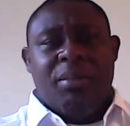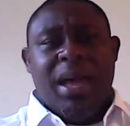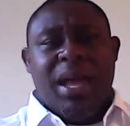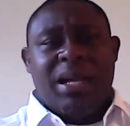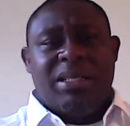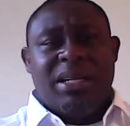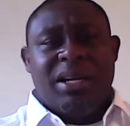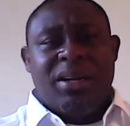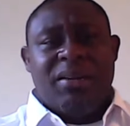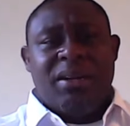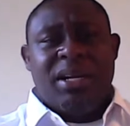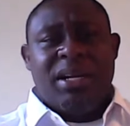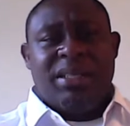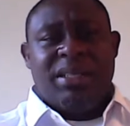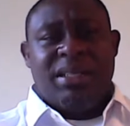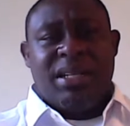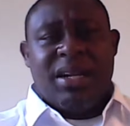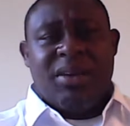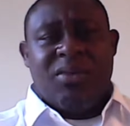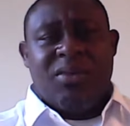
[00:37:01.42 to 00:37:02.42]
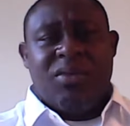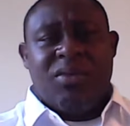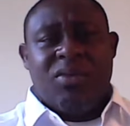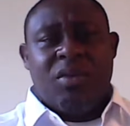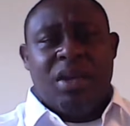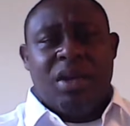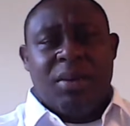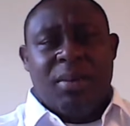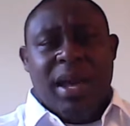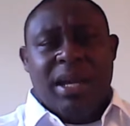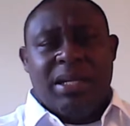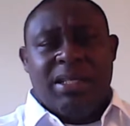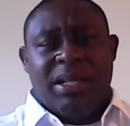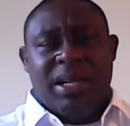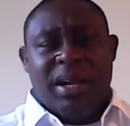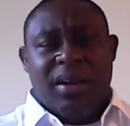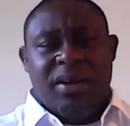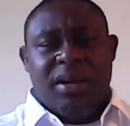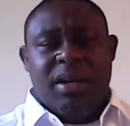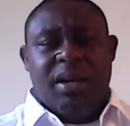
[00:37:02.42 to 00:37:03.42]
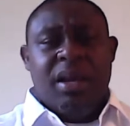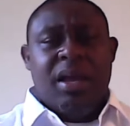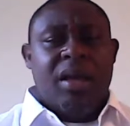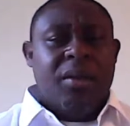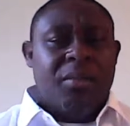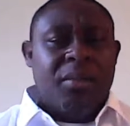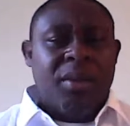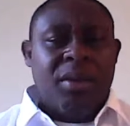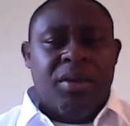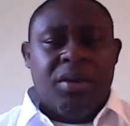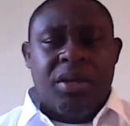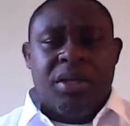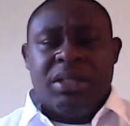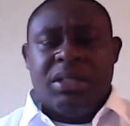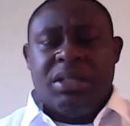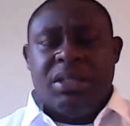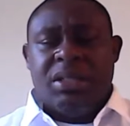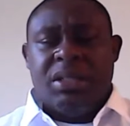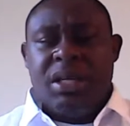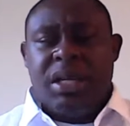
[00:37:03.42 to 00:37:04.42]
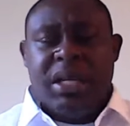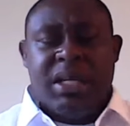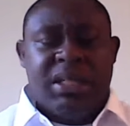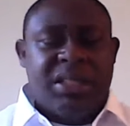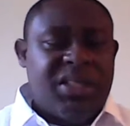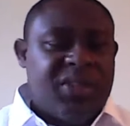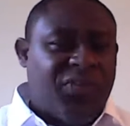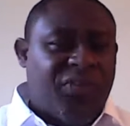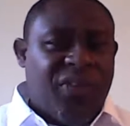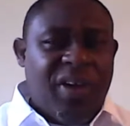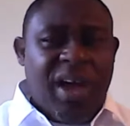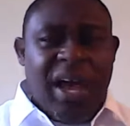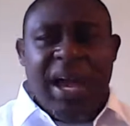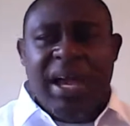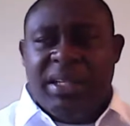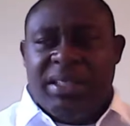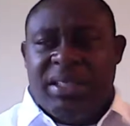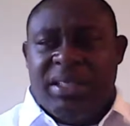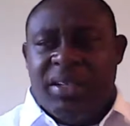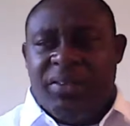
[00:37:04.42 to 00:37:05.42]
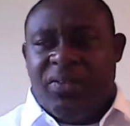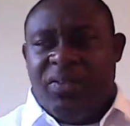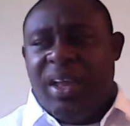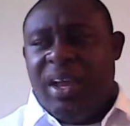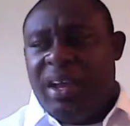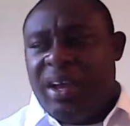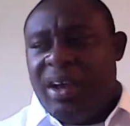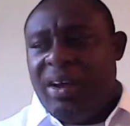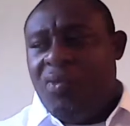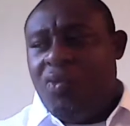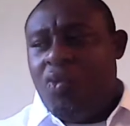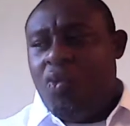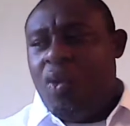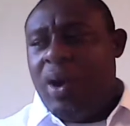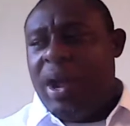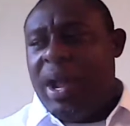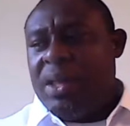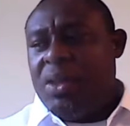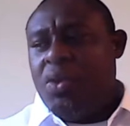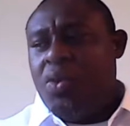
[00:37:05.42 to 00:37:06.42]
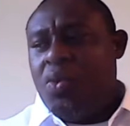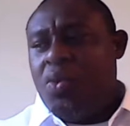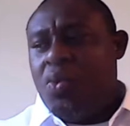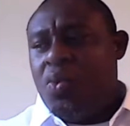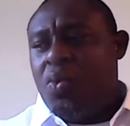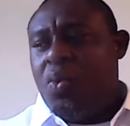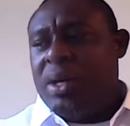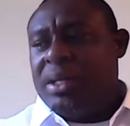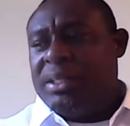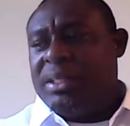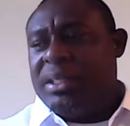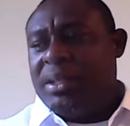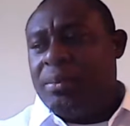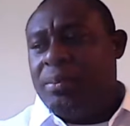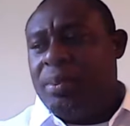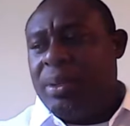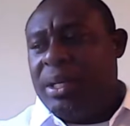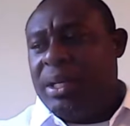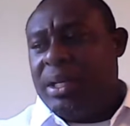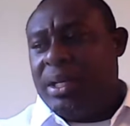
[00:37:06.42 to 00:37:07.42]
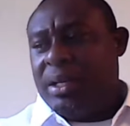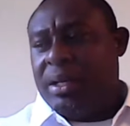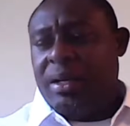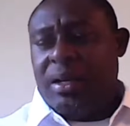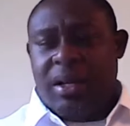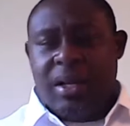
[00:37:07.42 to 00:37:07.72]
Imaginary, there's nothing wrong with imaginary because it's fine to think of where you want to be.